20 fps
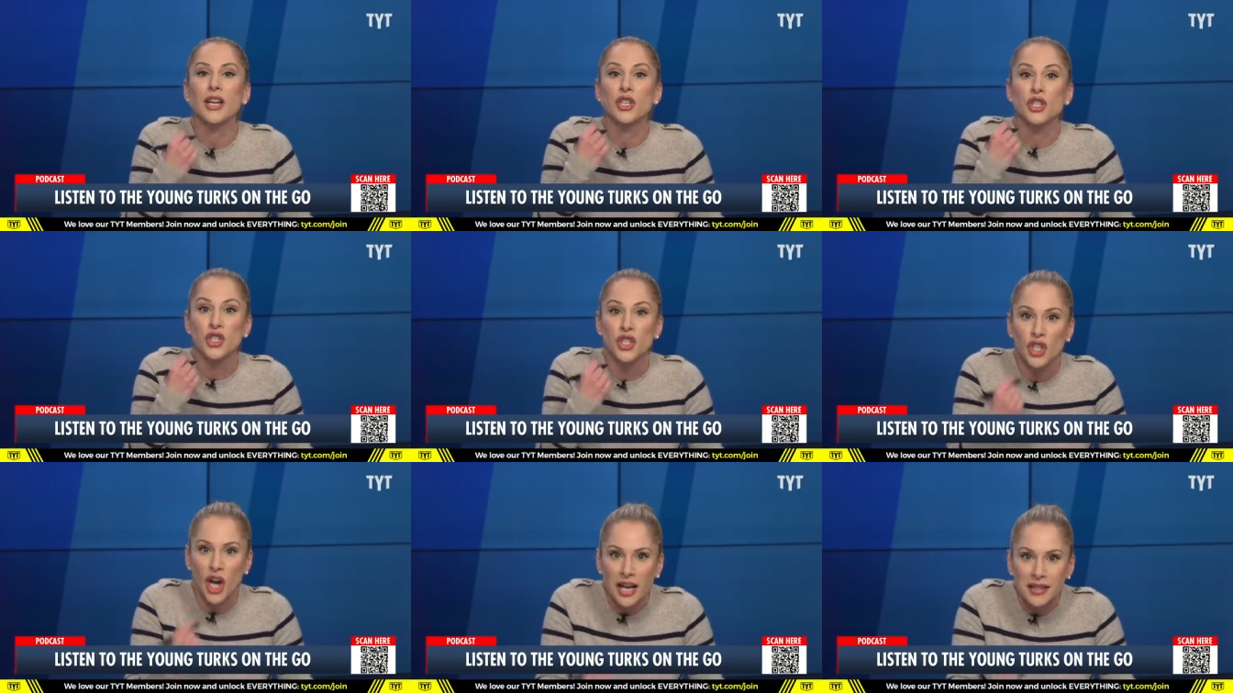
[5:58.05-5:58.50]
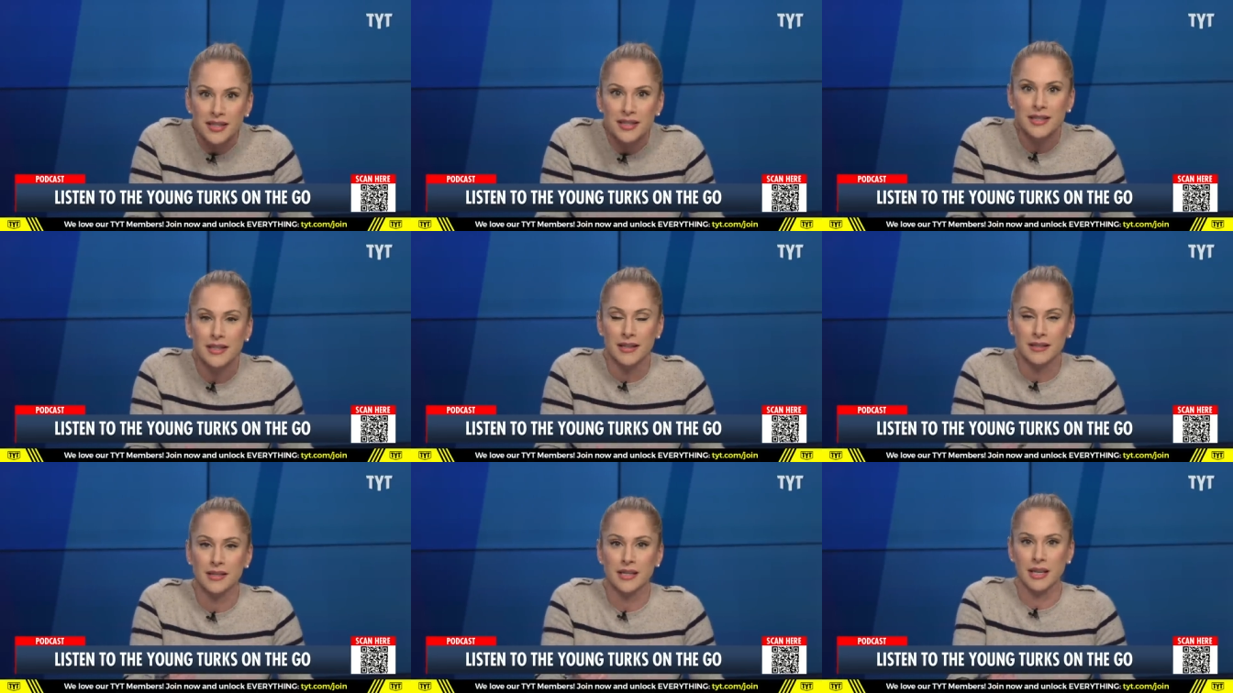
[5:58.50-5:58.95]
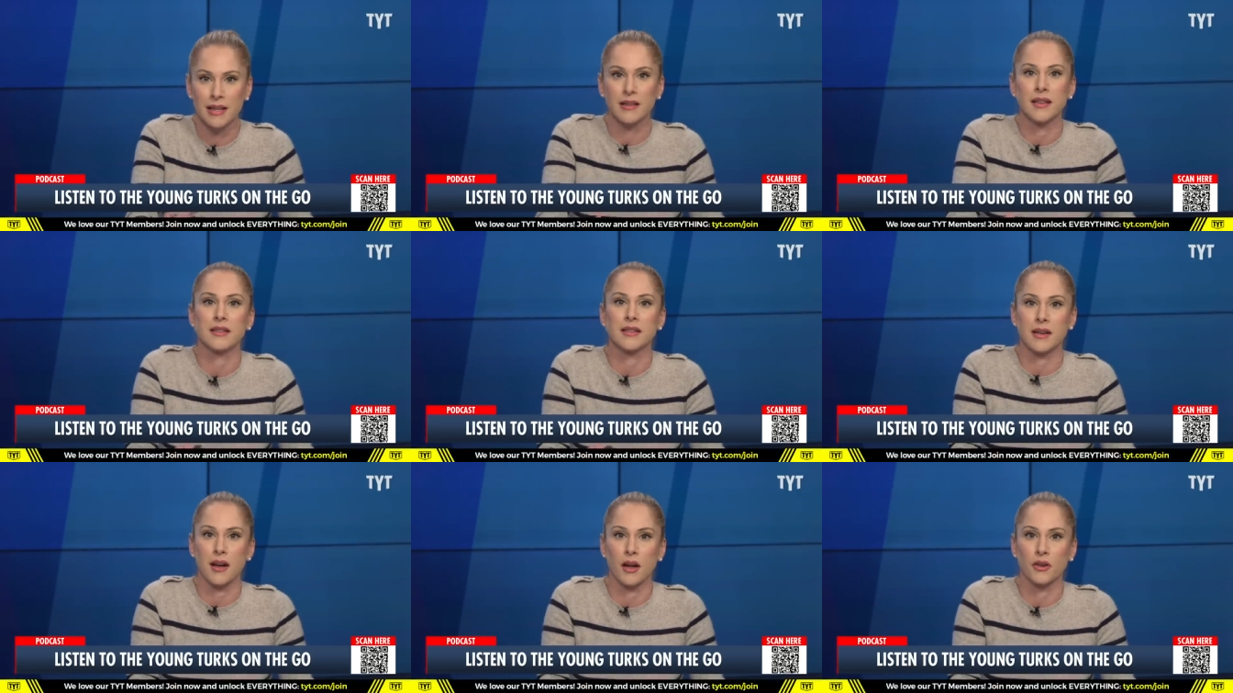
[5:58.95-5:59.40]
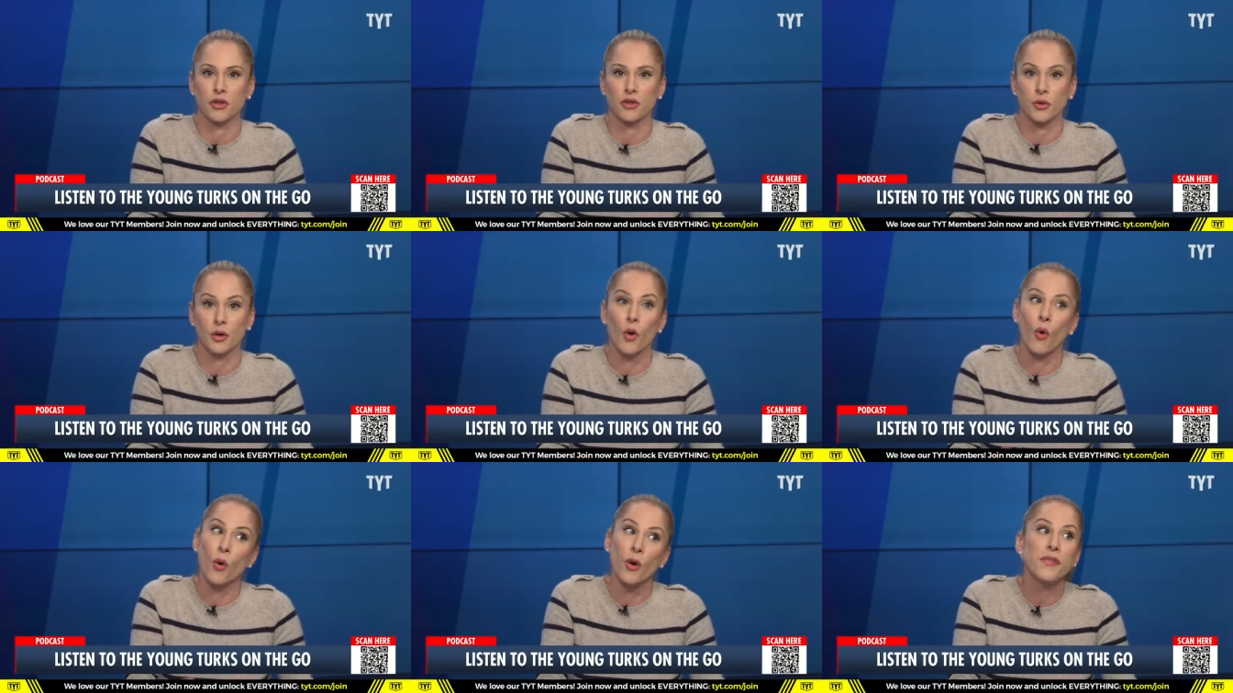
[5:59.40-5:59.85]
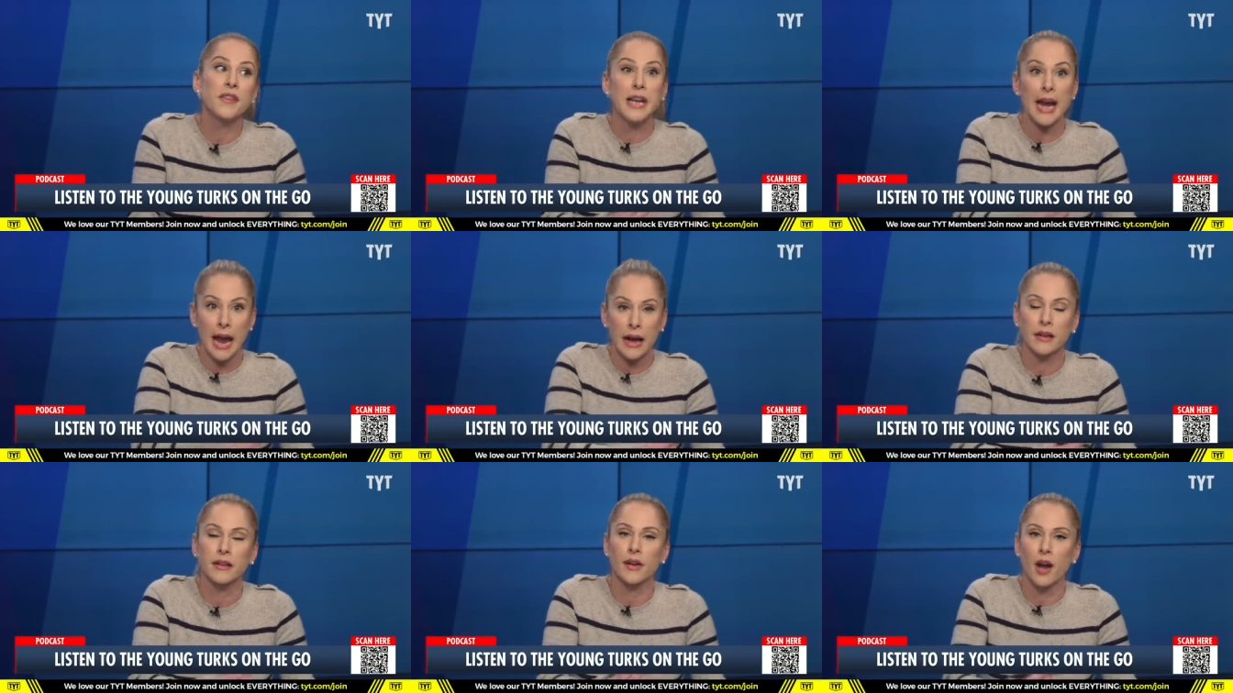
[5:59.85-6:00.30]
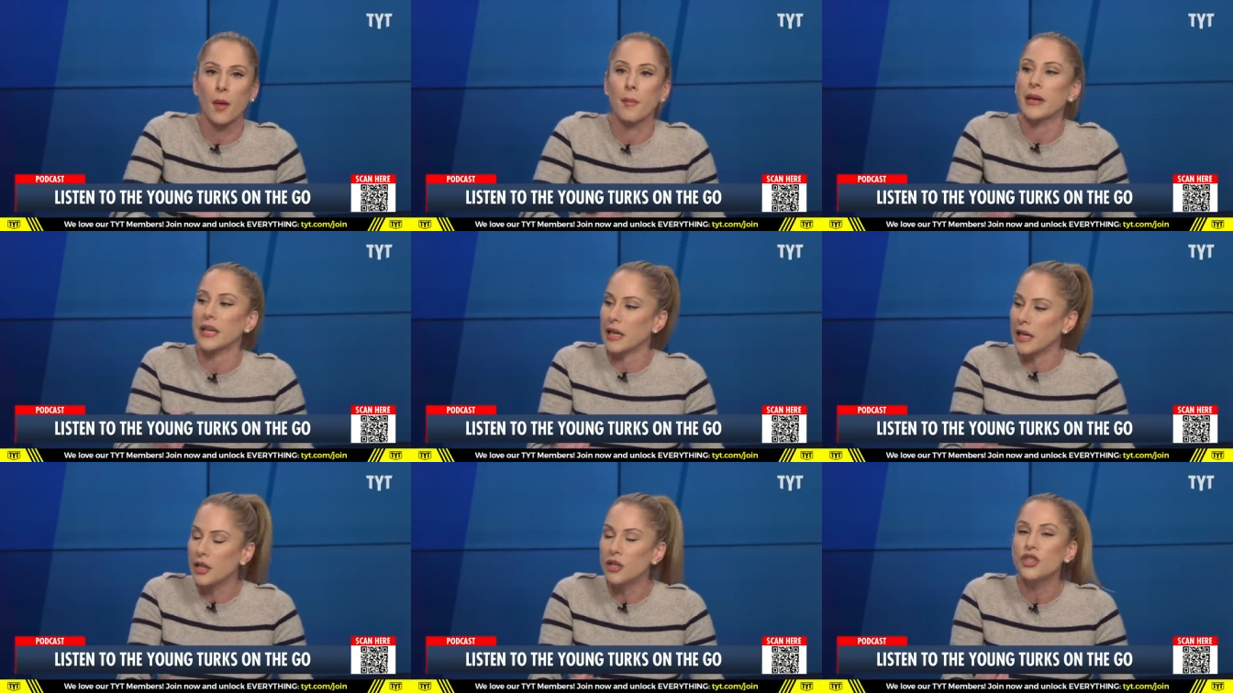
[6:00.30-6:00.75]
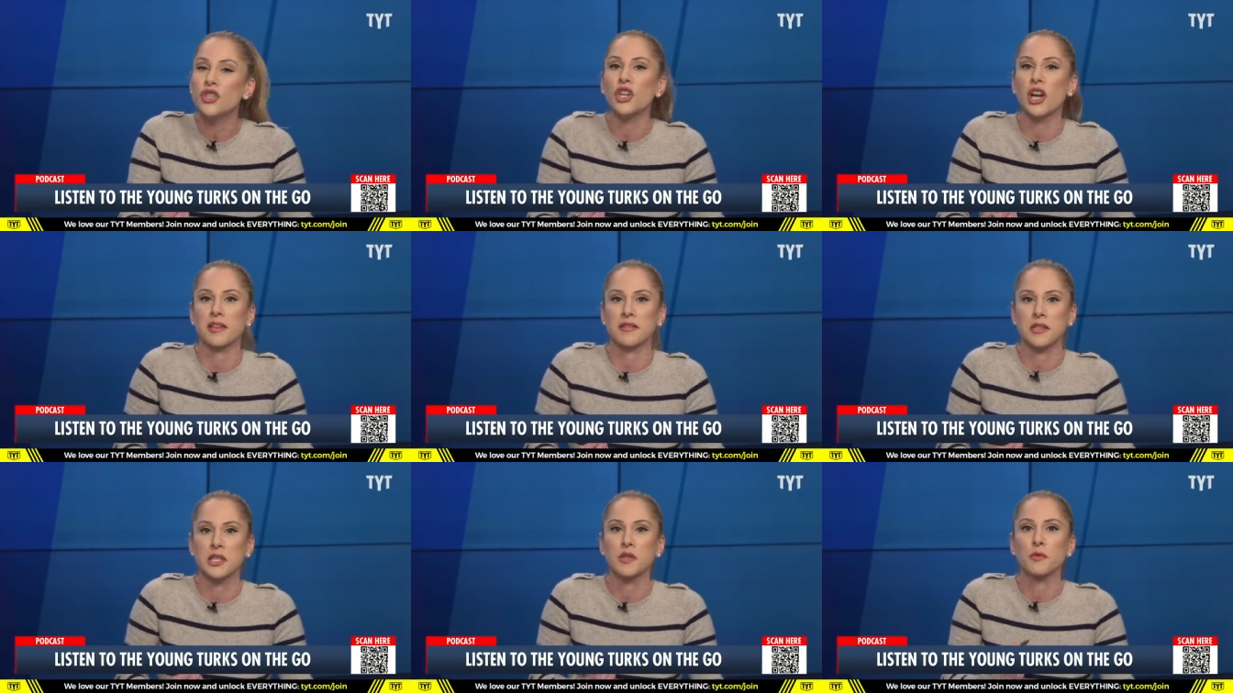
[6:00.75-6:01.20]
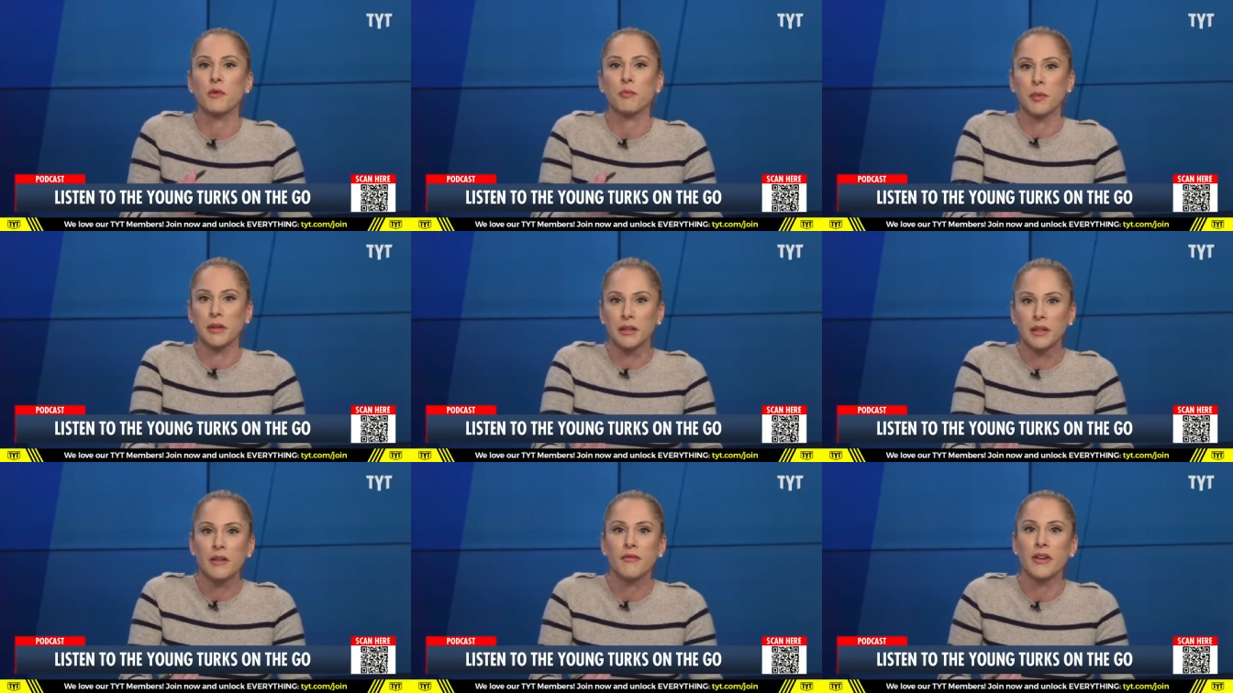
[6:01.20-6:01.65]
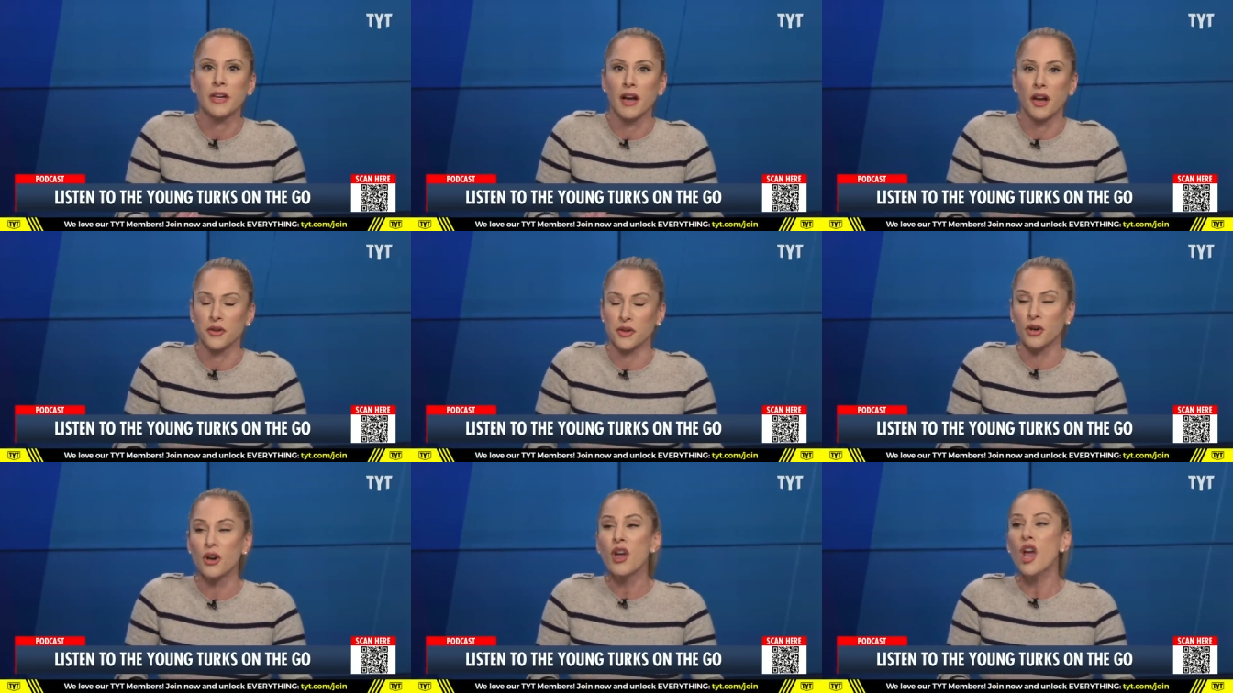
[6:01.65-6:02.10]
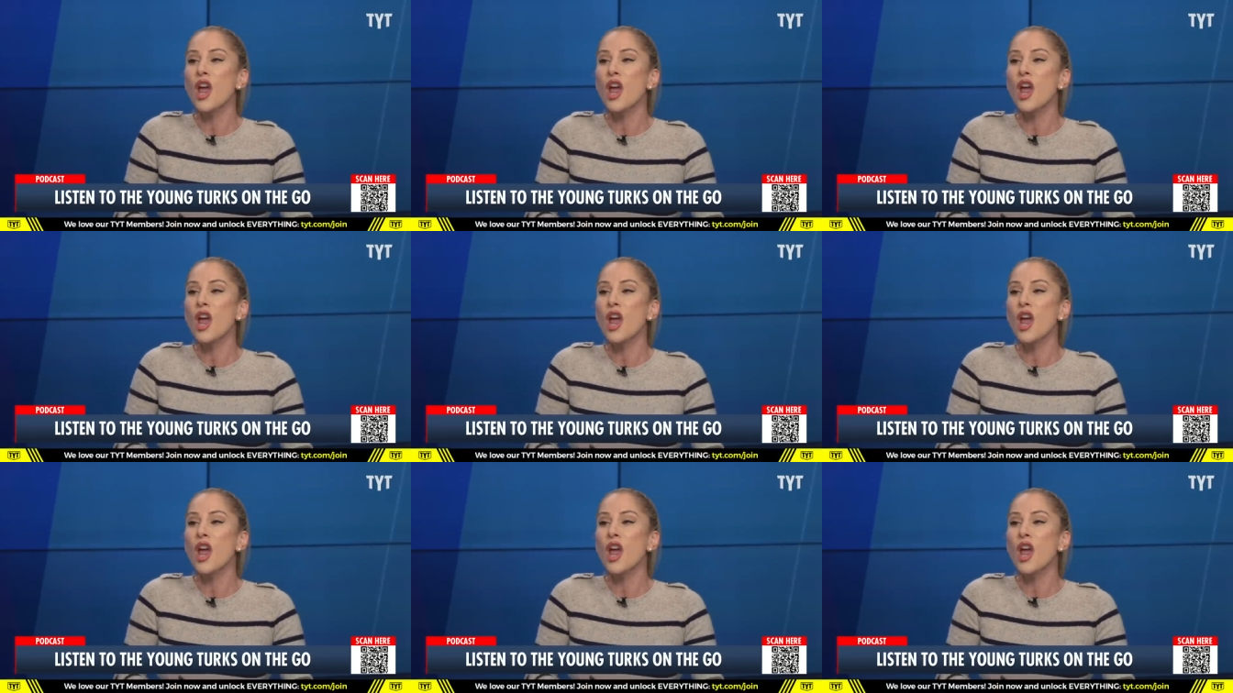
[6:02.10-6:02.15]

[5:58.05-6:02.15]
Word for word: justice in this country or the economic injustice we've been living under.